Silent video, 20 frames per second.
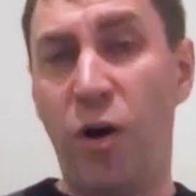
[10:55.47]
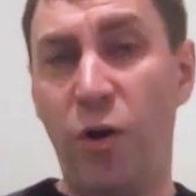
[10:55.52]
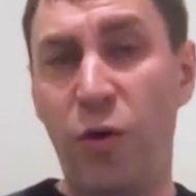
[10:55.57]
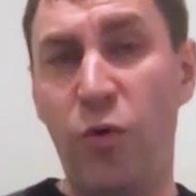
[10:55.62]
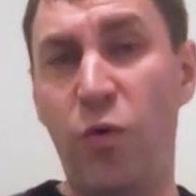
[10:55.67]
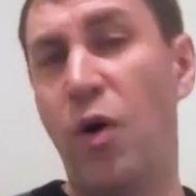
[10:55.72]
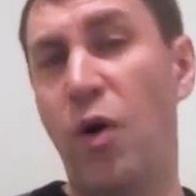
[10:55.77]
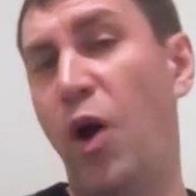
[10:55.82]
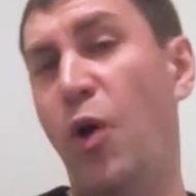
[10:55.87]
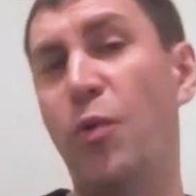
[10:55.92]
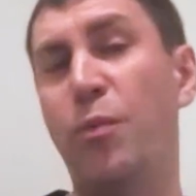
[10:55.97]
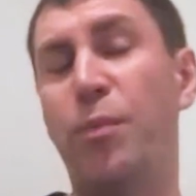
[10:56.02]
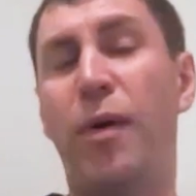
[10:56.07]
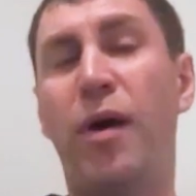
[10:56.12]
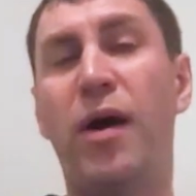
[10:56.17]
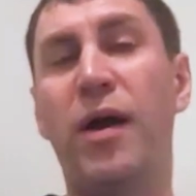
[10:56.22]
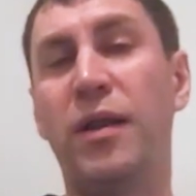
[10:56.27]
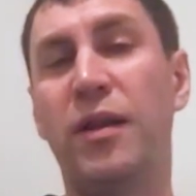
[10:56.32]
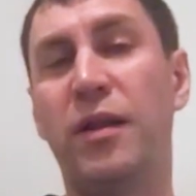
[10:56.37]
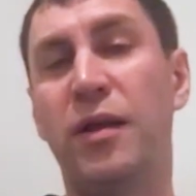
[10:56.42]
on
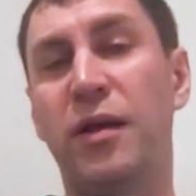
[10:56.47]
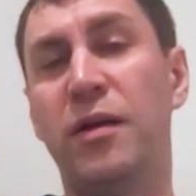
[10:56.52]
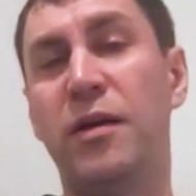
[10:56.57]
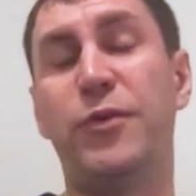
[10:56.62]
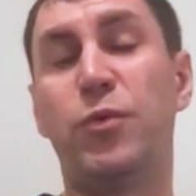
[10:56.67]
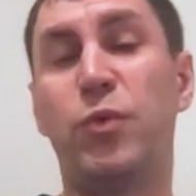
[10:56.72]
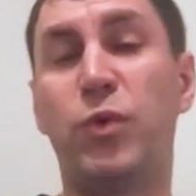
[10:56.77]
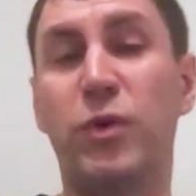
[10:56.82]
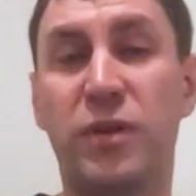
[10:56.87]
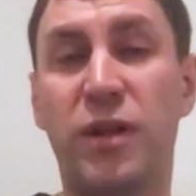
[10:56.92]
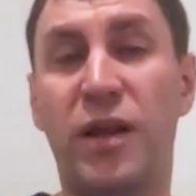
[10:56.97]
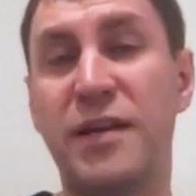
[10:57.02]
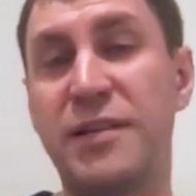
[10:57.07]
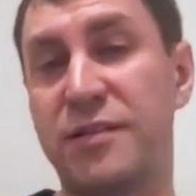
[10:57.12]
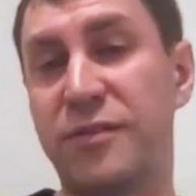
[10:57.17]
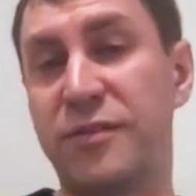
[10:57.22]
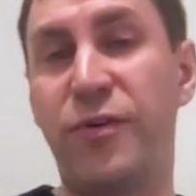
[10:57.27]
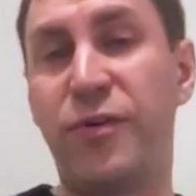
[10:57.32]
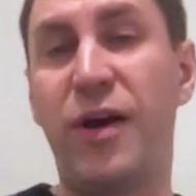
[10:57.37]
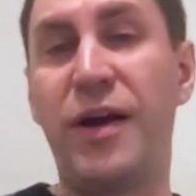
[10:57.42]
autopilot if you would like
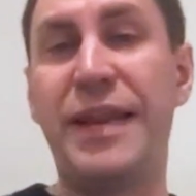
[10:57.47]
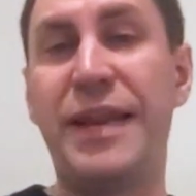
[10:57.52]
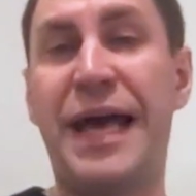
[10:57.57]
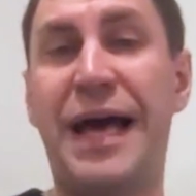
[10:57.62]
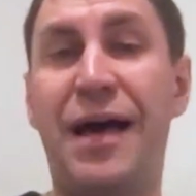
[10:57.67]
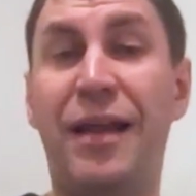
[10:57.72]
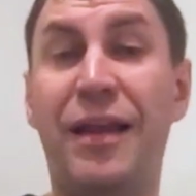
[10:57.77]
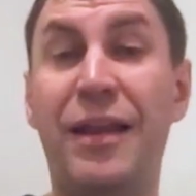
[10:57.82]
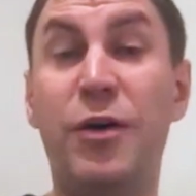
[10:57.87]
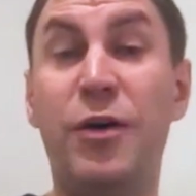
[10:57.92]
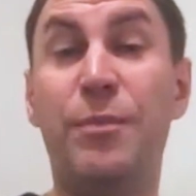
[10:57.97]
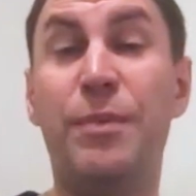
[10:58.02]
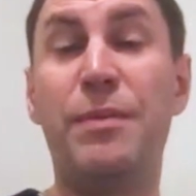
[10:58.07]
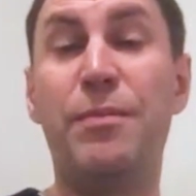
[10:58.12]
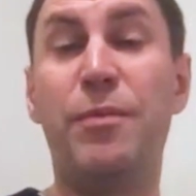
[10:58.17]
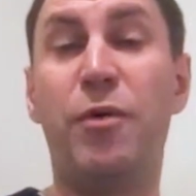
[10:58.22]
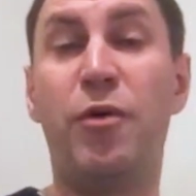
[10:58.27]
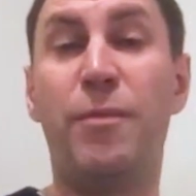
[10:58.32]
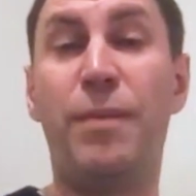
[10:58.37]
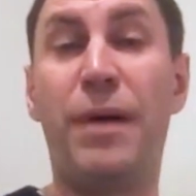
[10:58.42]
to find out a little
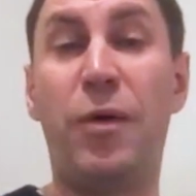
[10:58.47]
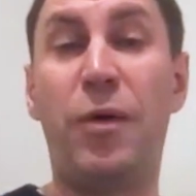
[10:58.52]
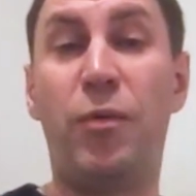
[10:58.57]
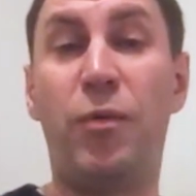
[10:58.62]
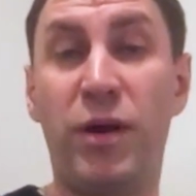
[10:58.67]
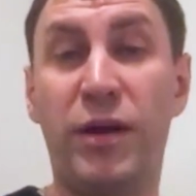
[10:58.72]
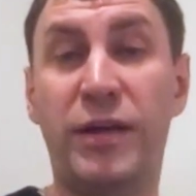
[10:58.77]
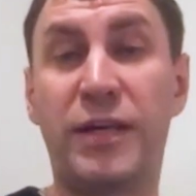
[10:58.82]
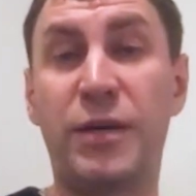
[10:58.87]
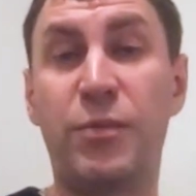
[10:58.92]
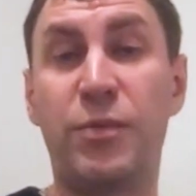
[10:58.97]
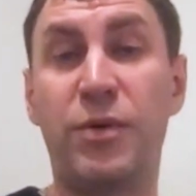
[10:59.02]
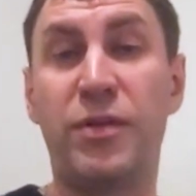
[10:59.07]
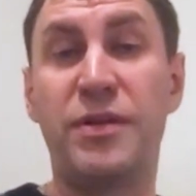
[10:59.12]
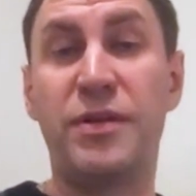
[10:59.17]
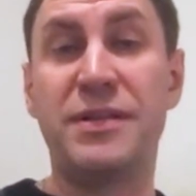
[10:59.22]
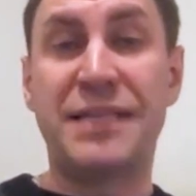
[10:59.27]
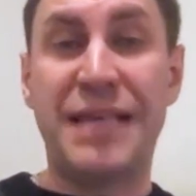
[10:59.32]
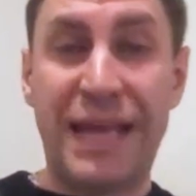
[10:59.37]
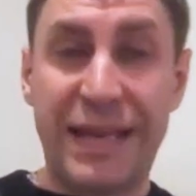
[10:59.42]
bit more more about working with
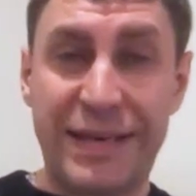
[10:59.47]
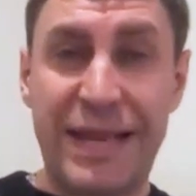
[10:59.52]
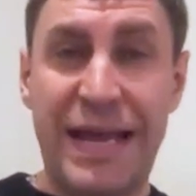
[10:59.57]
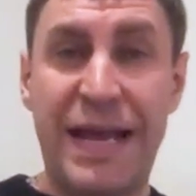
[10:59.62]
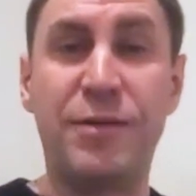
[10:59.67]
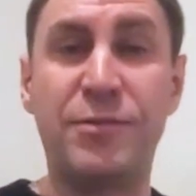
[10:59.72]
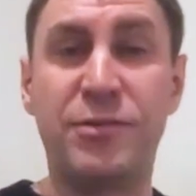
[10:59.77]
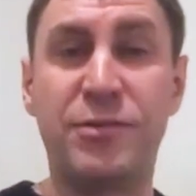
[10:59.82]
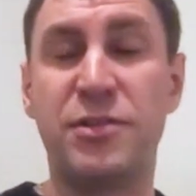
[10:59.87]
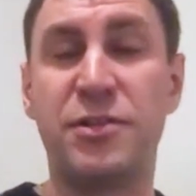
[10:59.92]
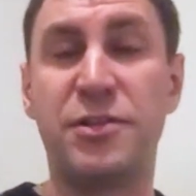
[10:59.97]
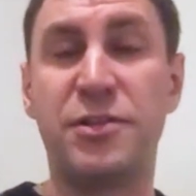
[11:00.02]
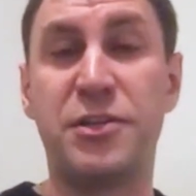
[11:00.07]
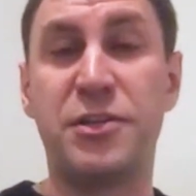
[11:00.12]
us, head down to the